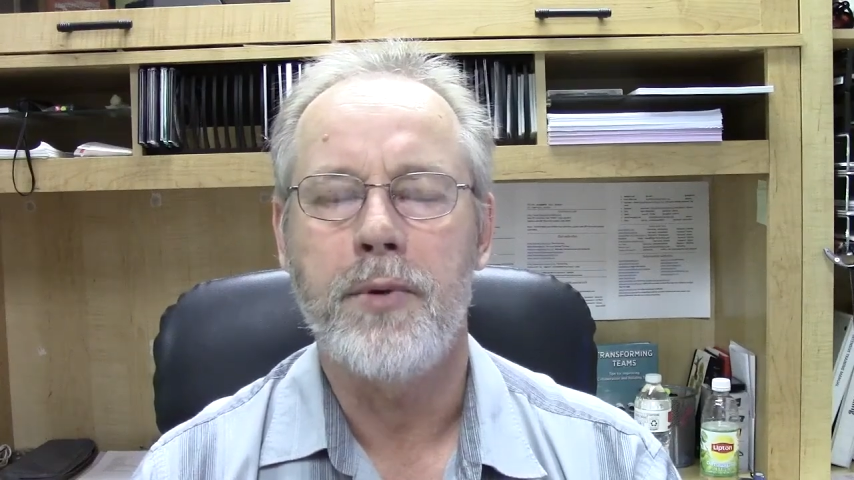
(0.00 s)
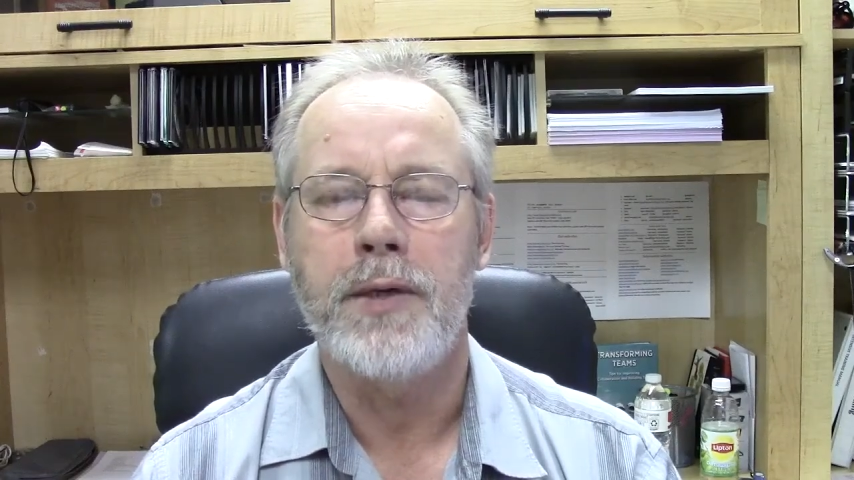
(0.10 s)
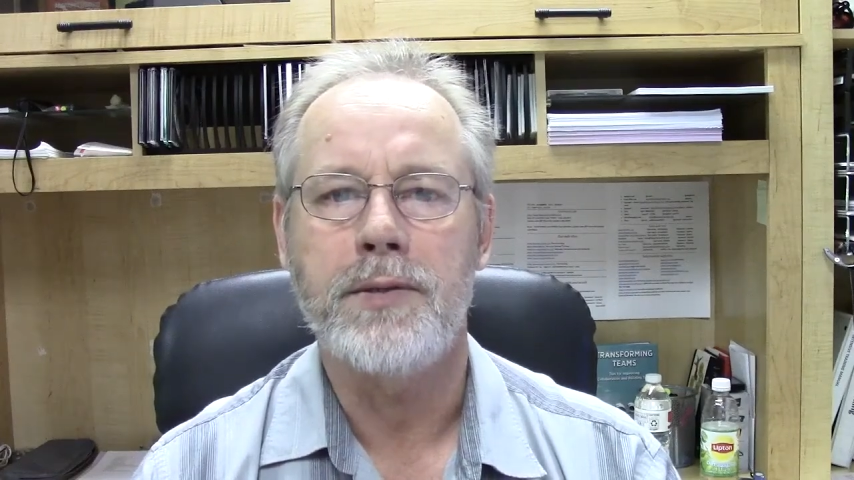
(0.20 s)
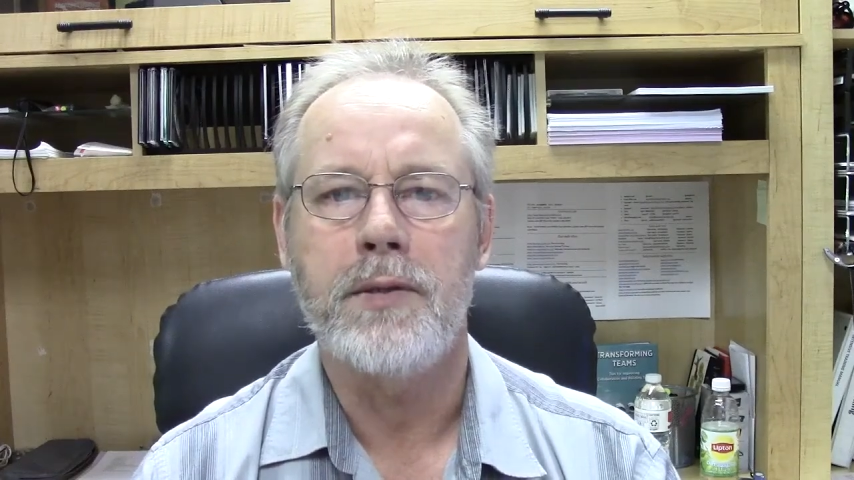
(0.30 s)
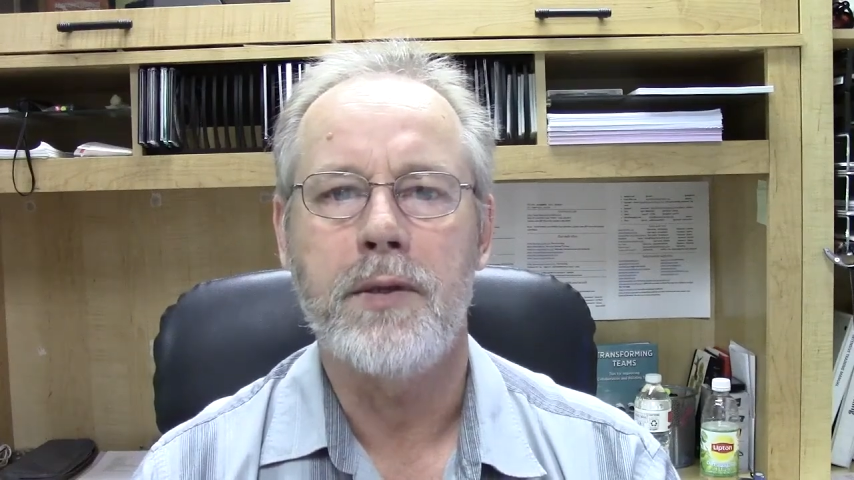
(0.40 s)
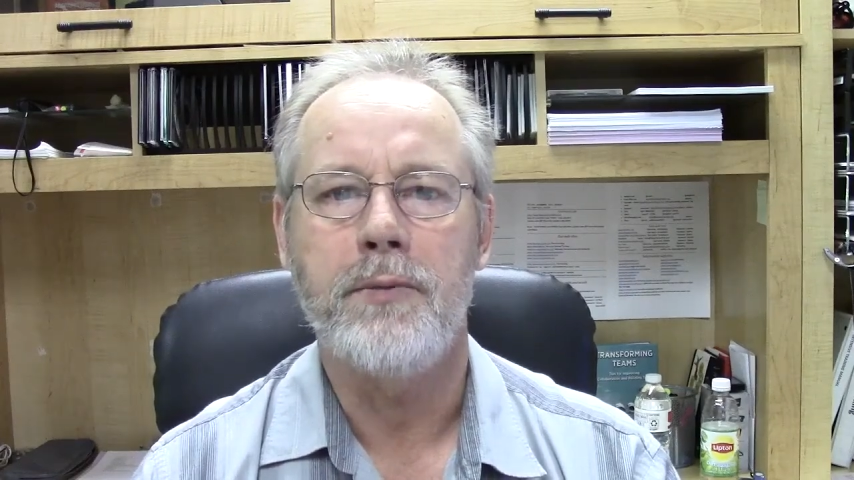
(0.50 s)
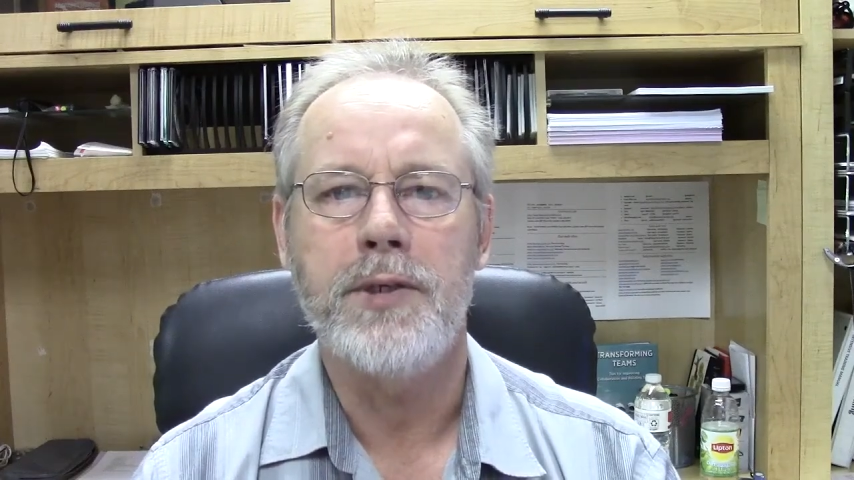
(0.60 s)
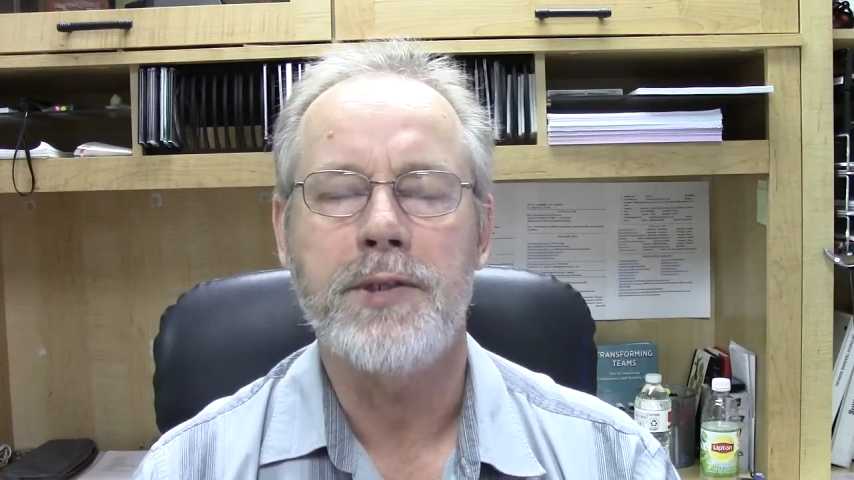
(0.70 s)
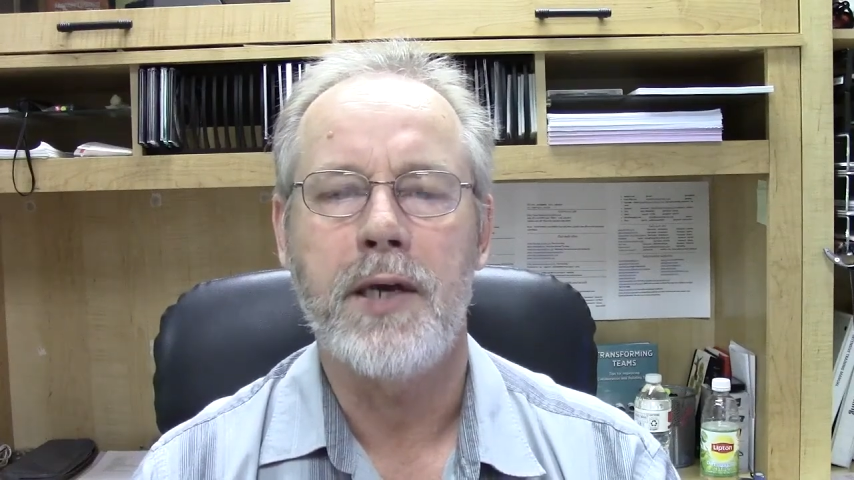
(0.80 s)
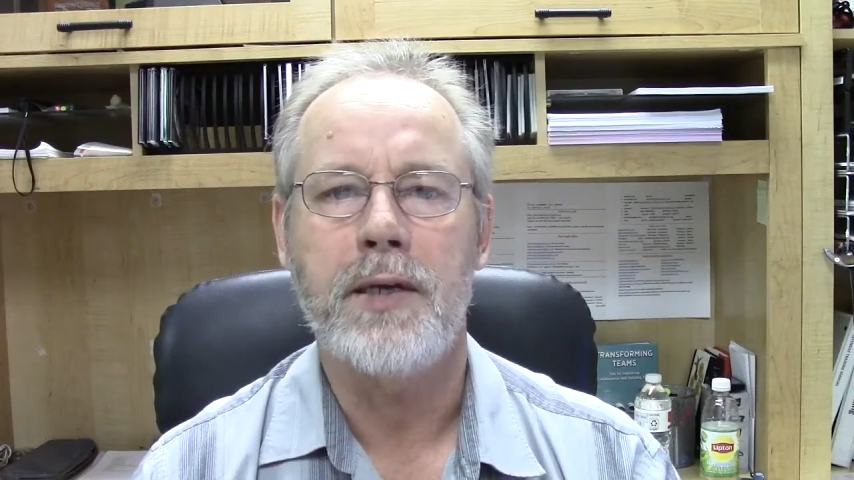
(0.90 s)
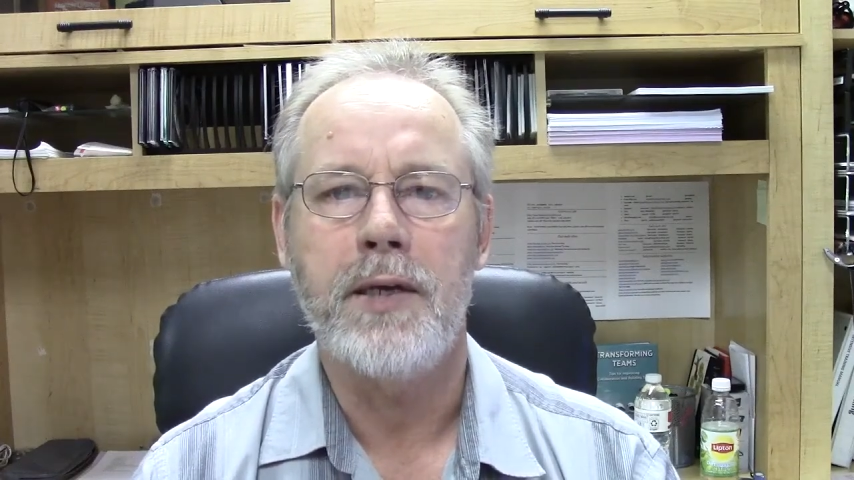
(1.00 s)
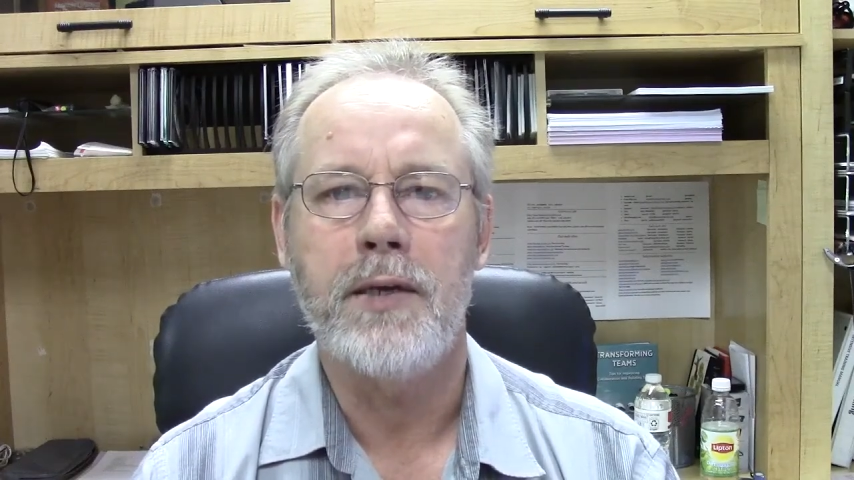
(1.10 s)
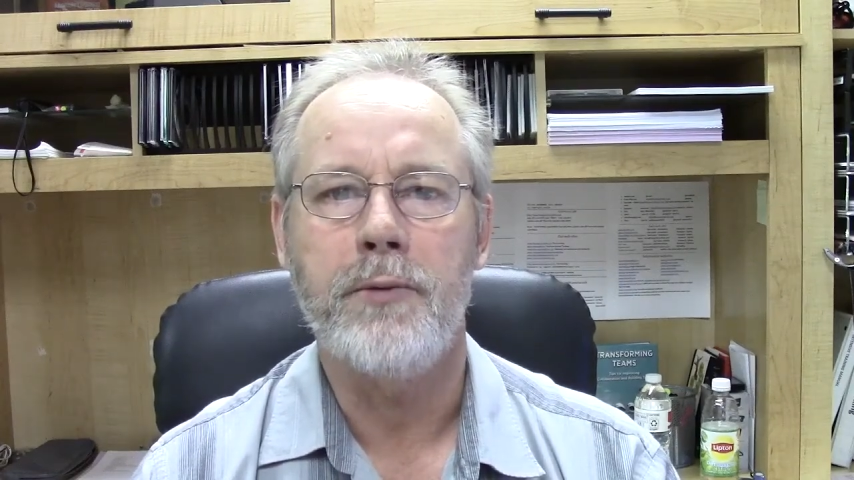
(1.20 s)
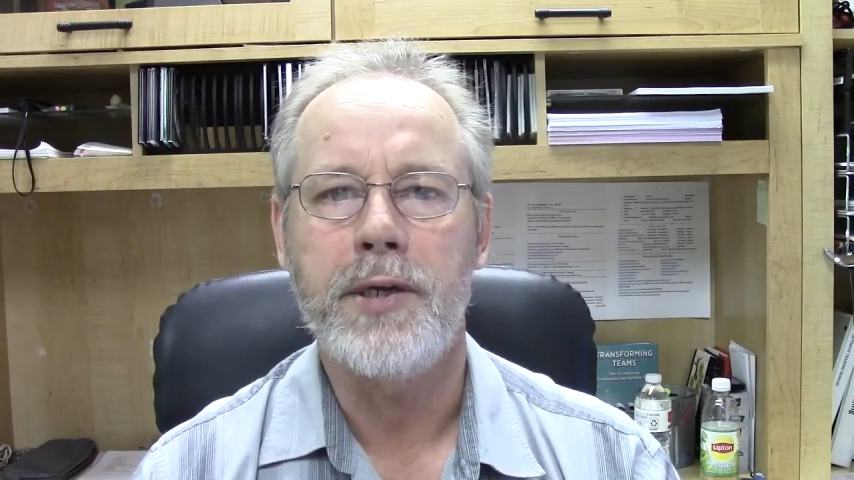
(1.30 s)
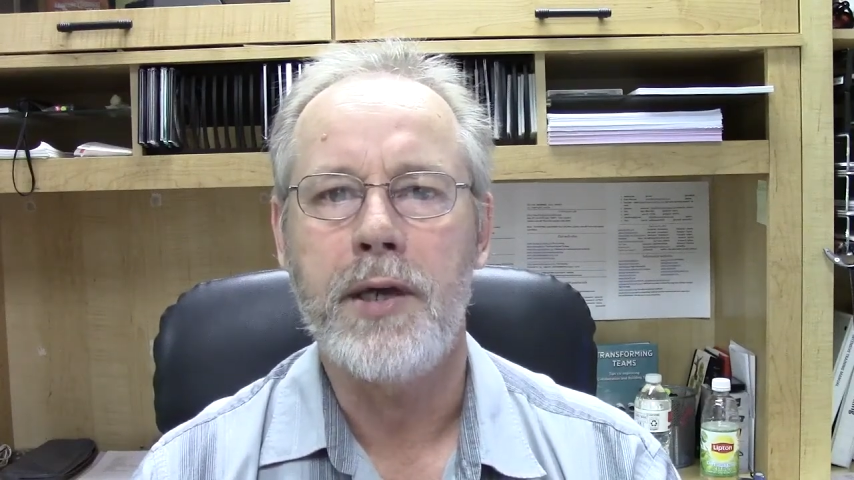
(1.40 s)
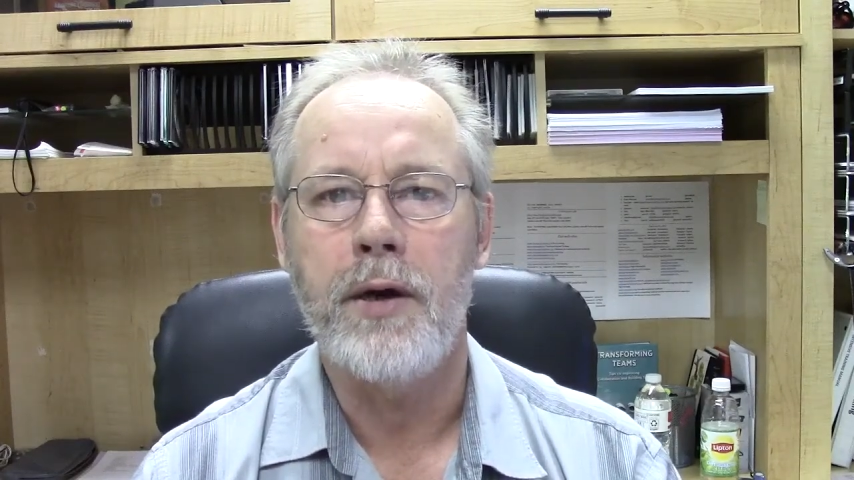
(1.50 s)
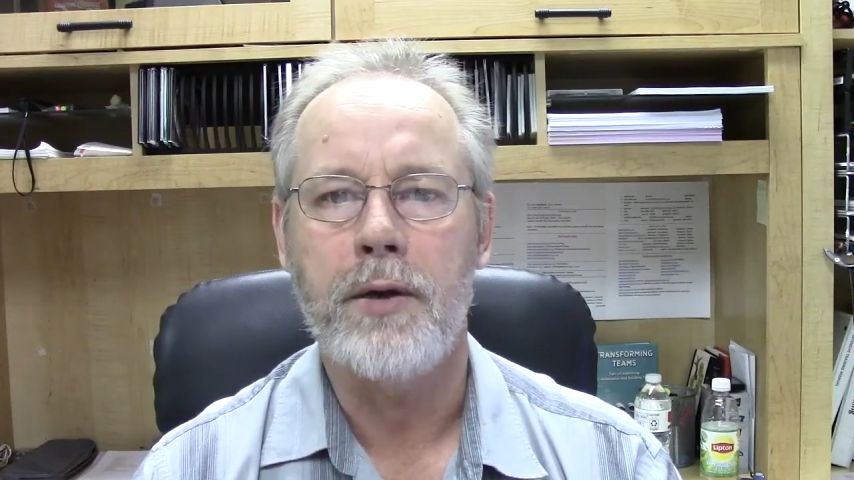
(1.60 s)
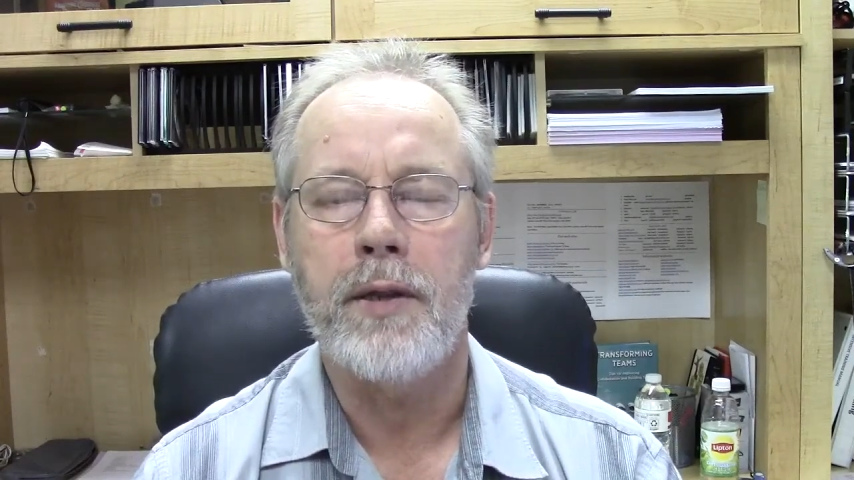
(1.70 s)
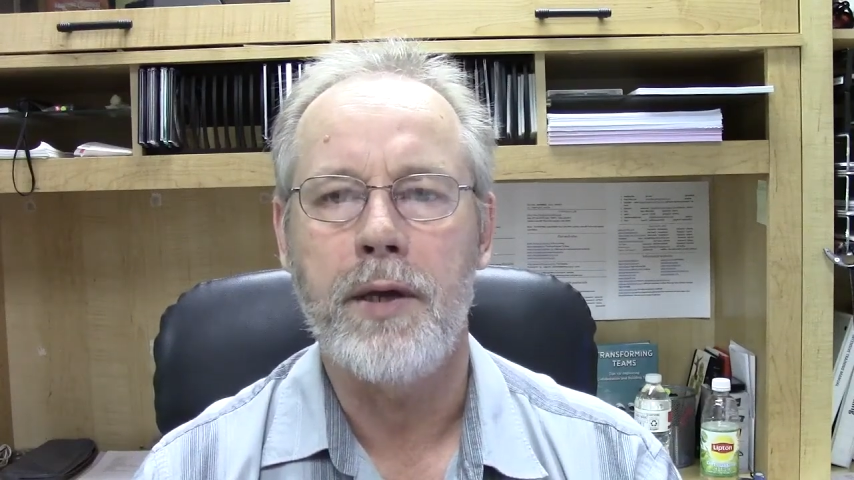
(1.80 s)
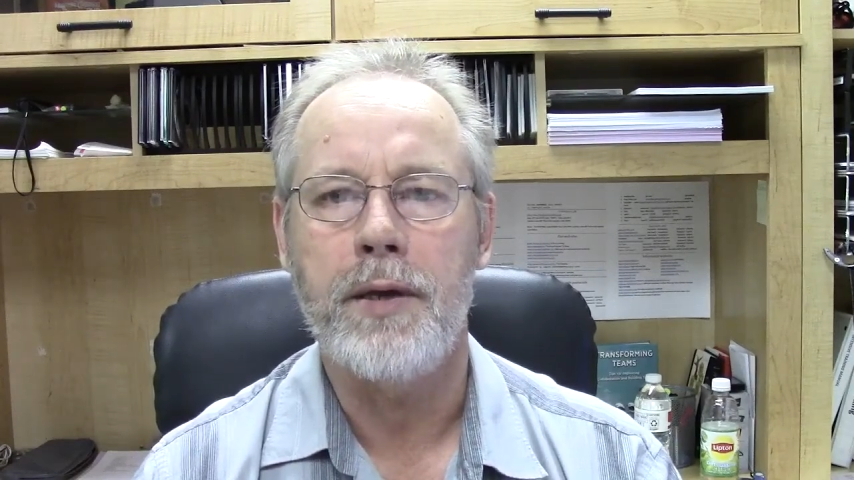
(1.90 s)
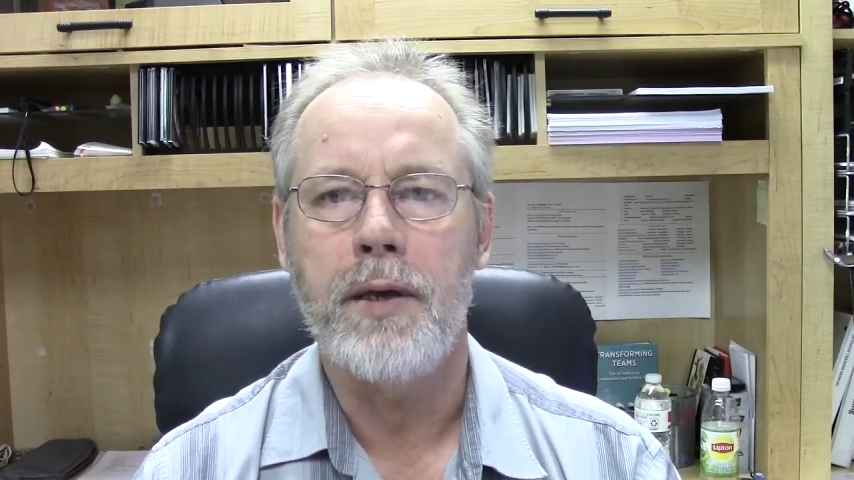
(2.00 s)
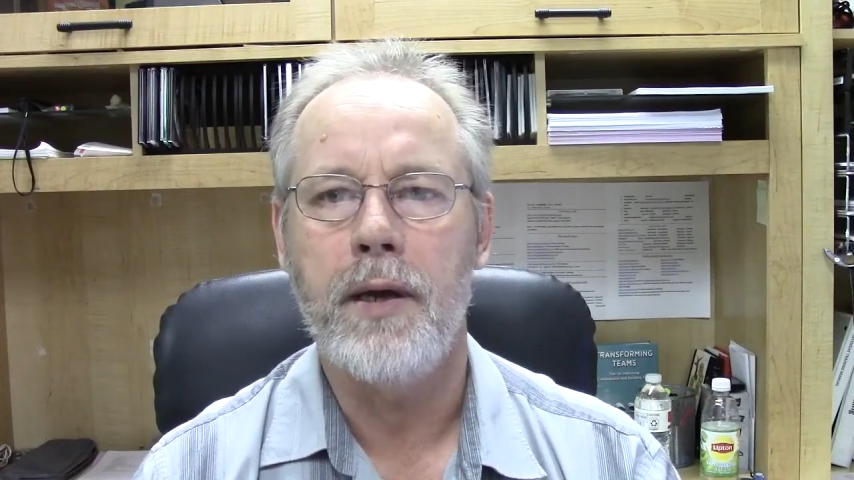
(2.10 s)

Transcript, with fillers: press the reset key and recalculate